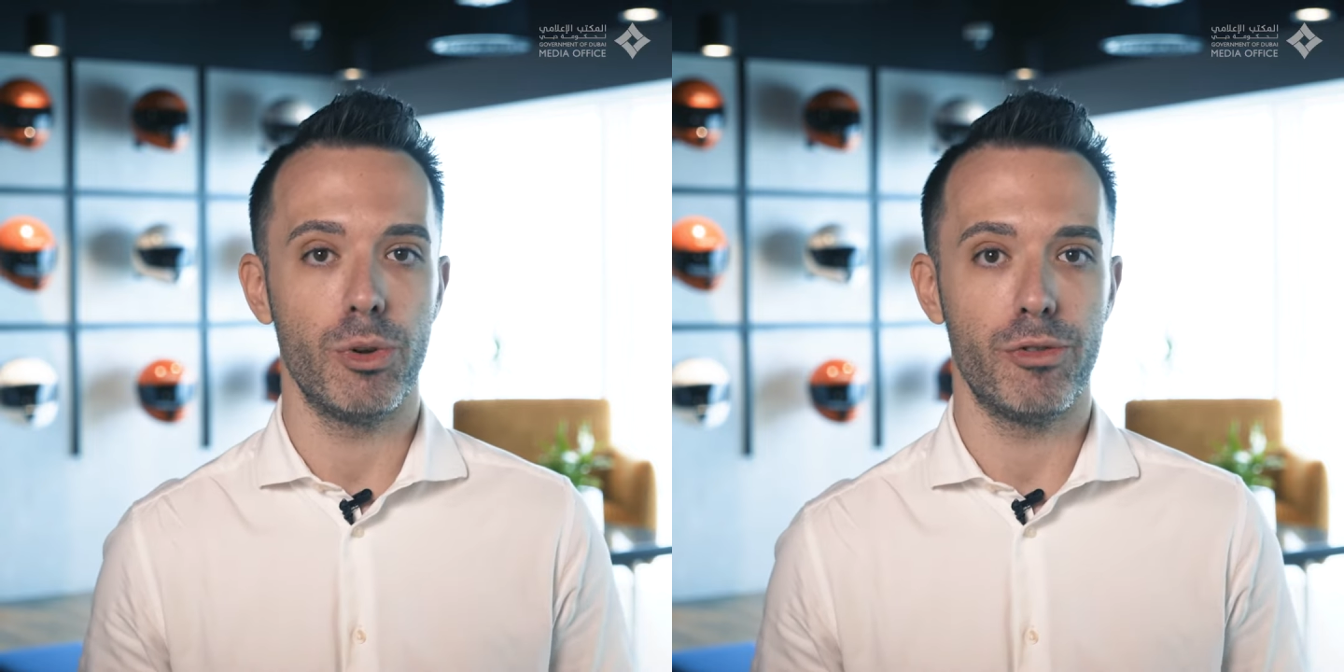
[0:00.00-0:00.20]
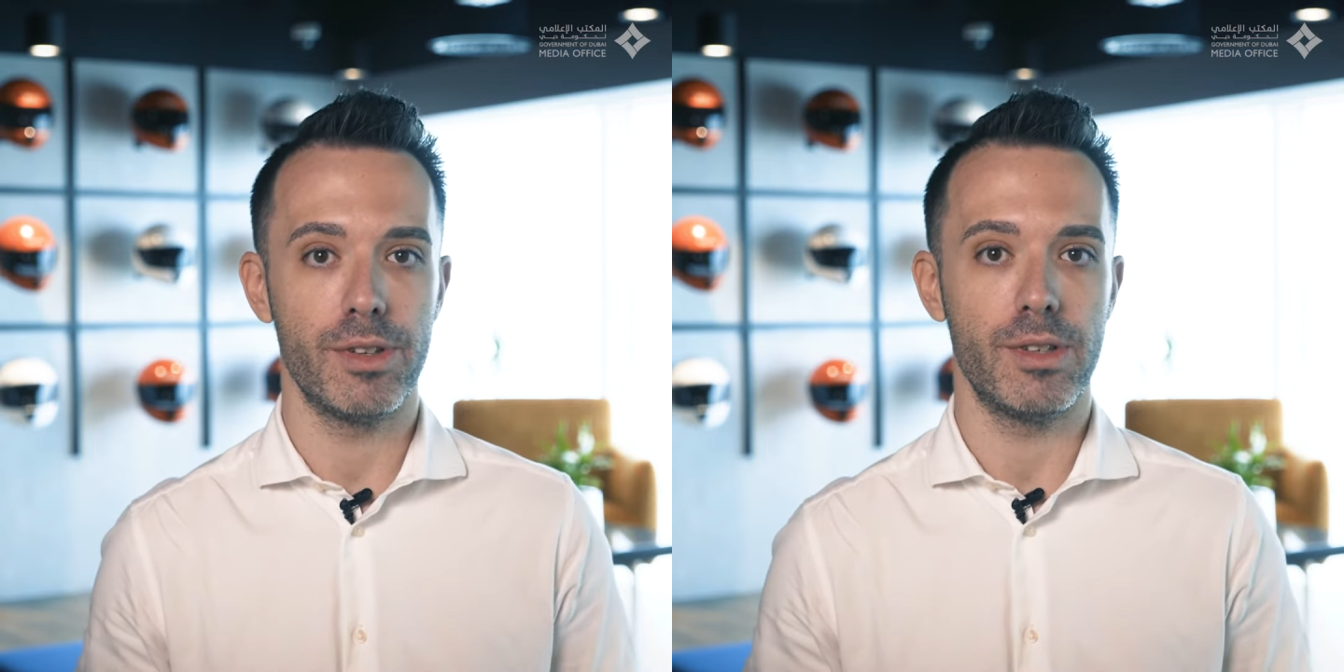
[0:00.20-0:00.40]
we
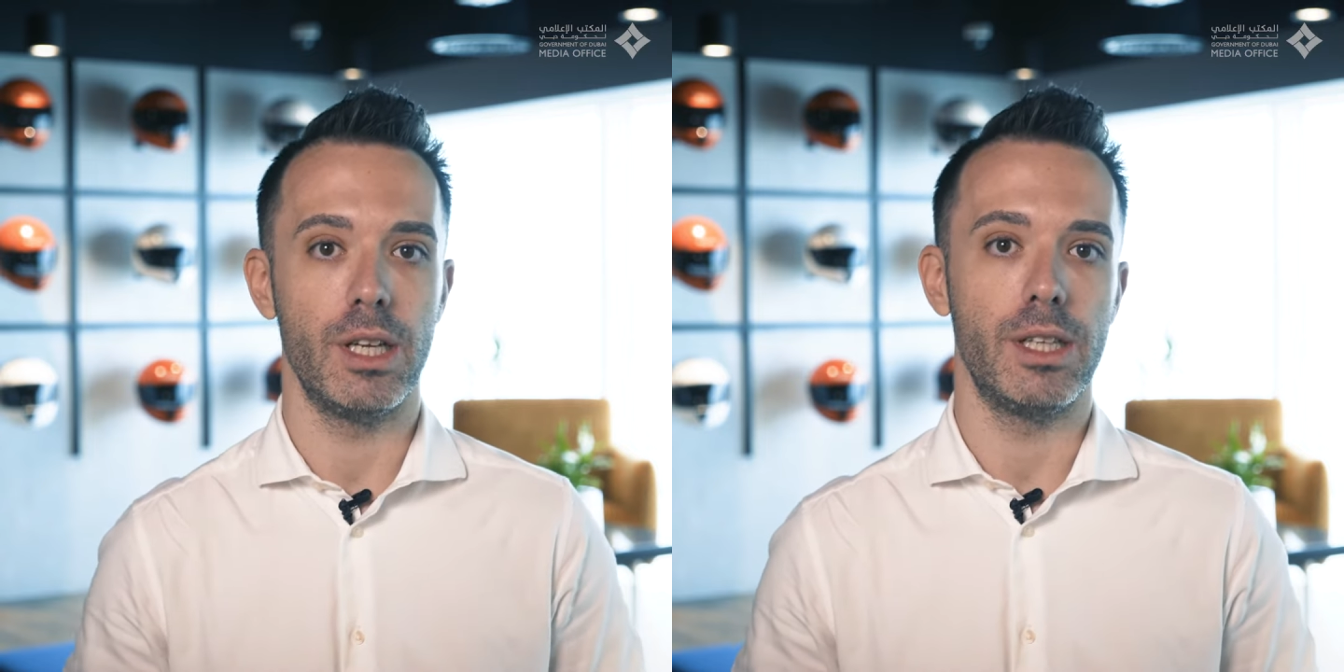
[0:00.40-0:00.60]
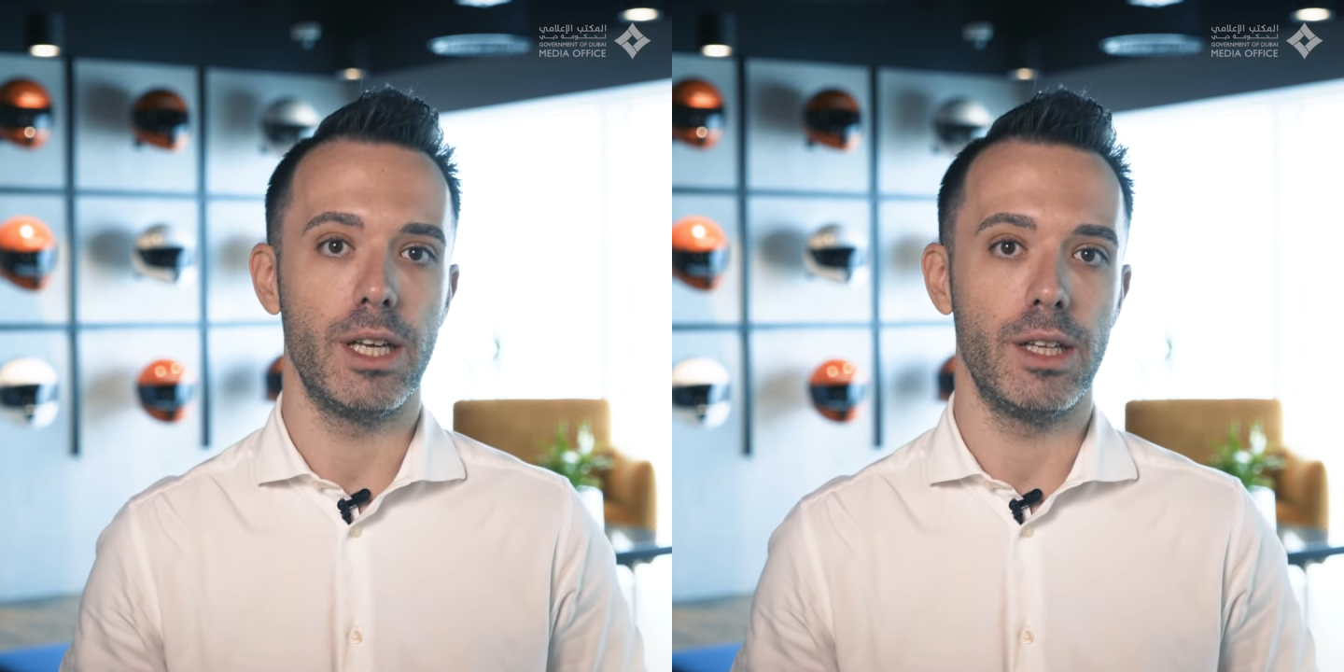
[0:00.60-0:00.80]

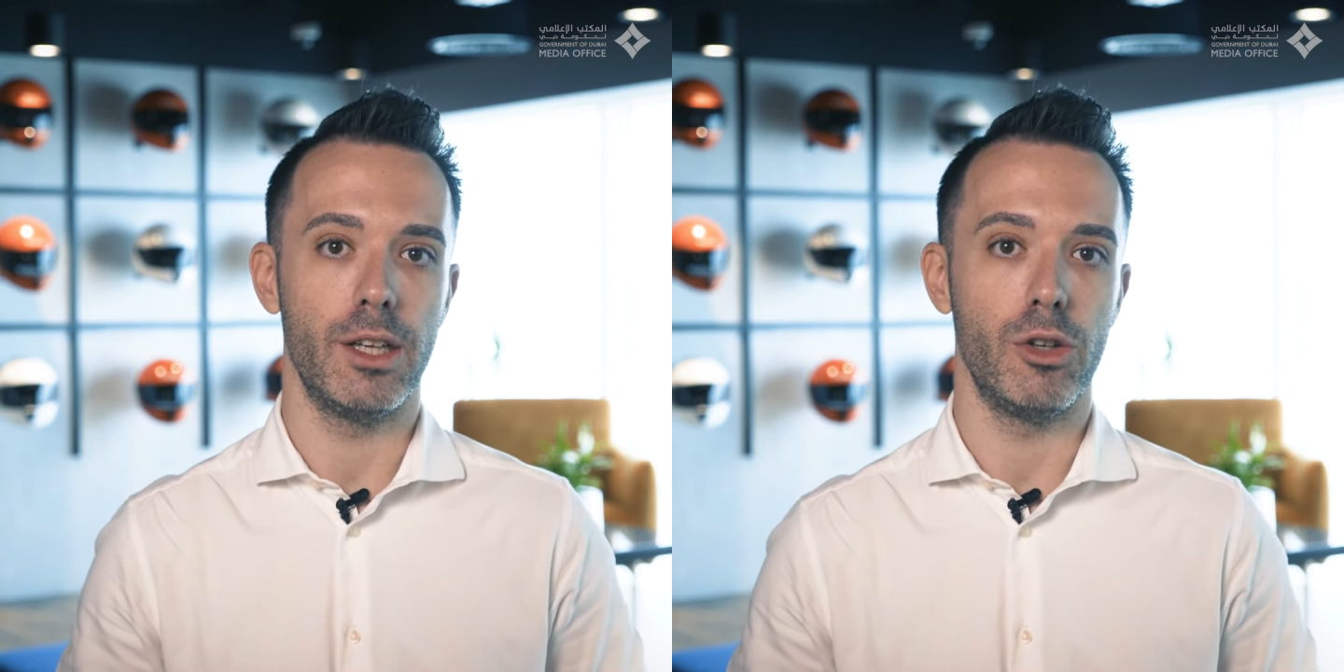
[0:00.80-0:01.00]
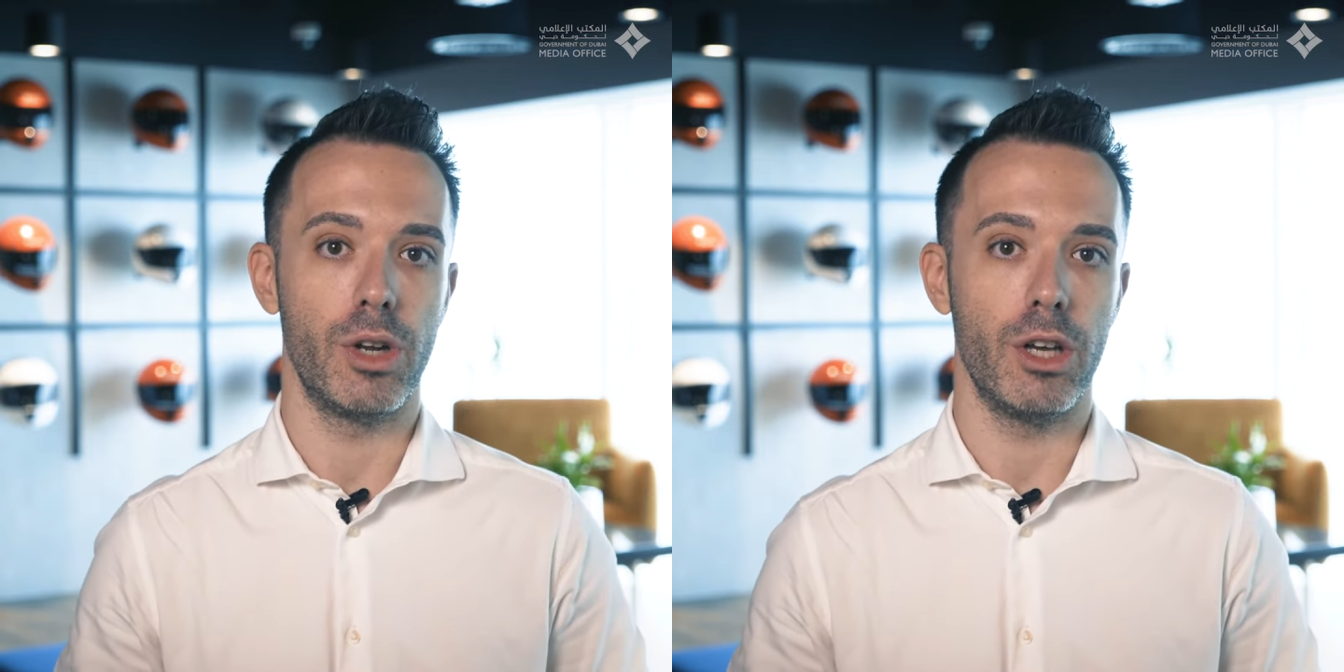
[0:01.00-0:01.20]
facilitated the
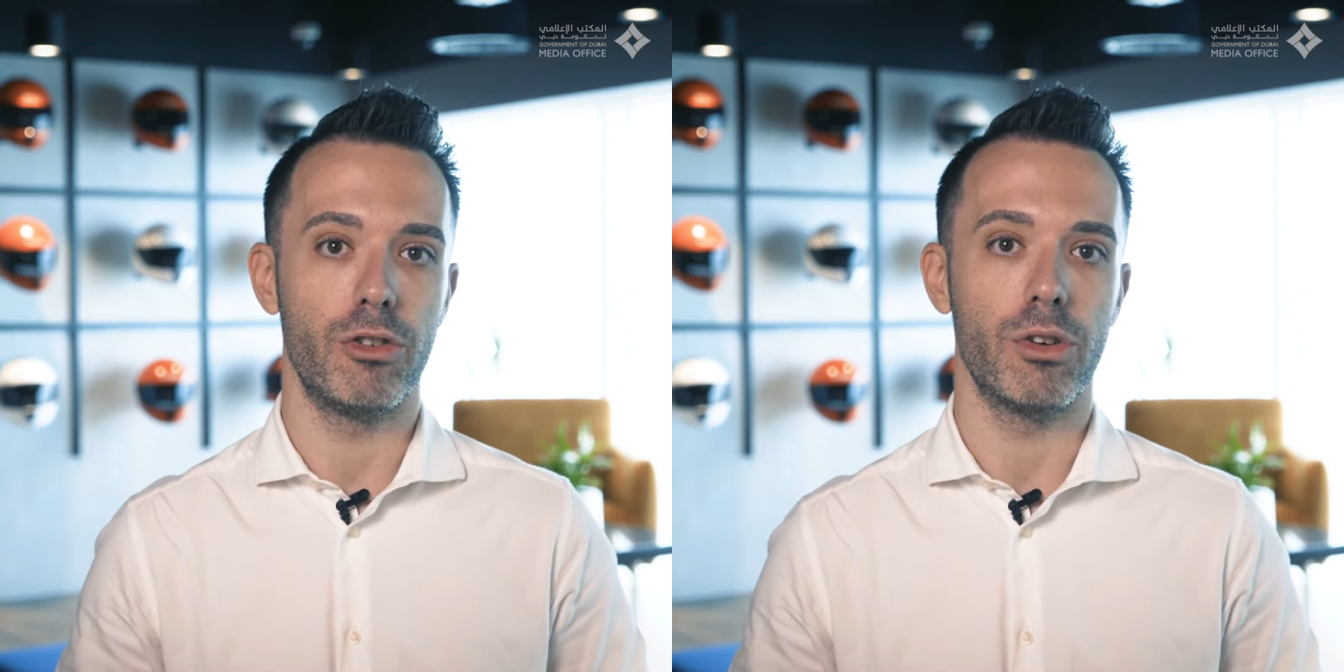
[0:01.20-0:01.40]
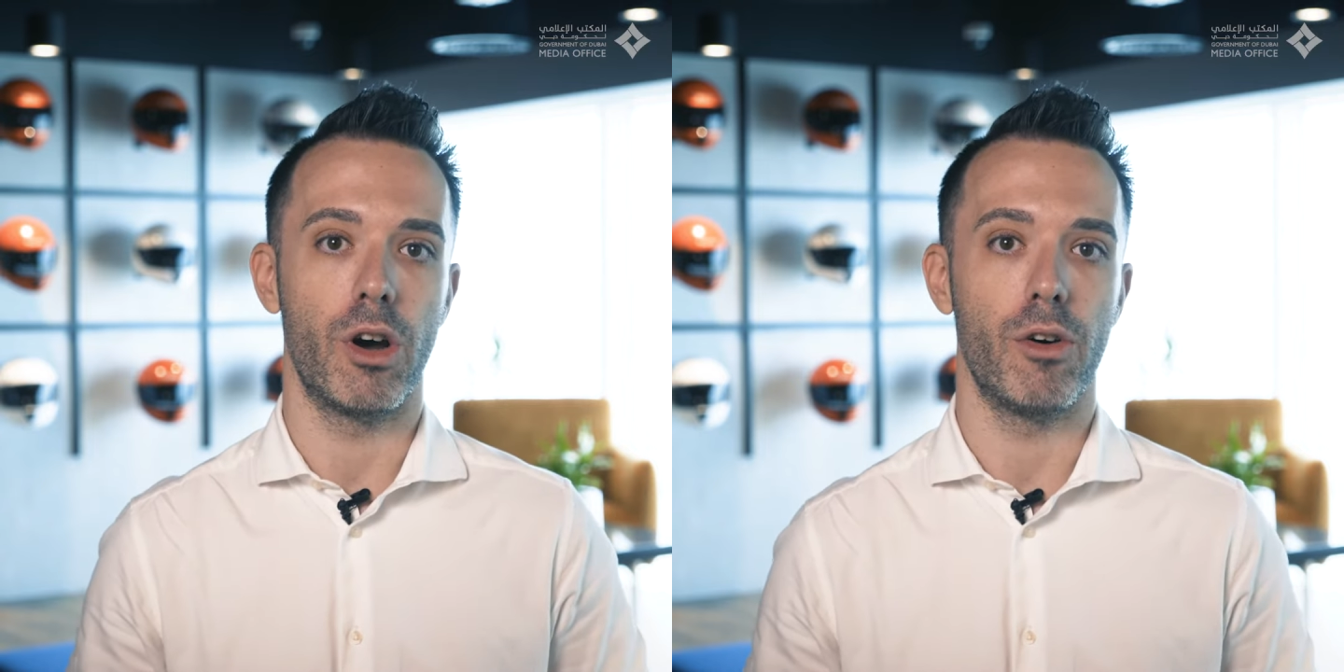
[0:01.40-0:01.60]

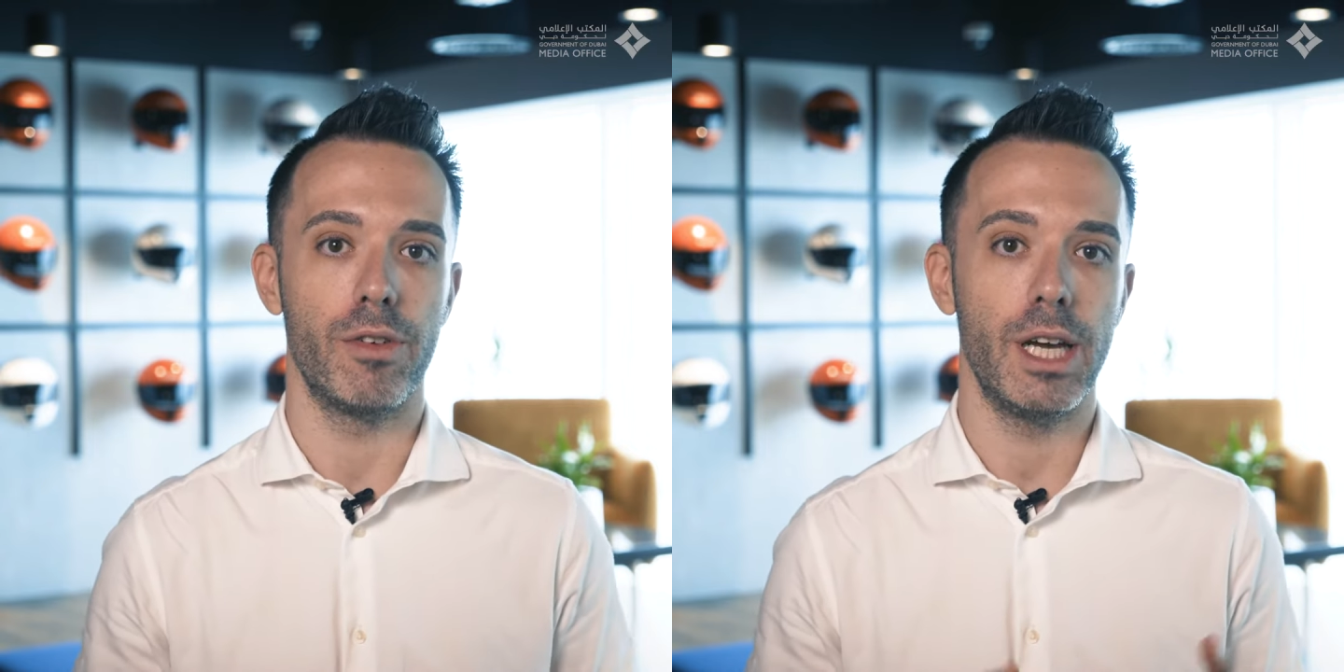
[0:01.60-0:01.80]
donation of